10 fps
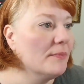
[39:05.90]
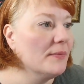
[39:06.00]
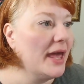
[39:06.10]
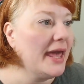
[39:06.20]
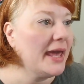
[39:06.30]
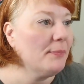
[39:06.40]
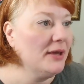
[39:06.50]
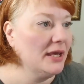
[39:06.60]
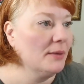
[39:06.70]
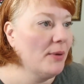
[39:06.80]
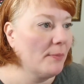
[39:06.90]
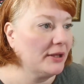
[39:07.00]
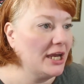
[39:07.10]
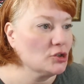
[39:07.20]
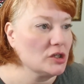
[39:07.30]
AAP
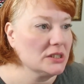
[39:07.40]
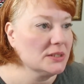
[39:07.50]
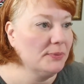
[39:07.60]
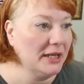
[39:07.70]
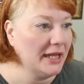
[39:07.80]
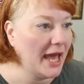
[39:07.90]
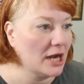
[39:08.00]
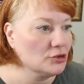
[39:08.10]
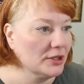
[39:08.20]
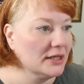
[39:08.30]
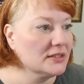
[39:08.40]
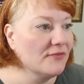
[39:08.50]
Publications, Pediatrics,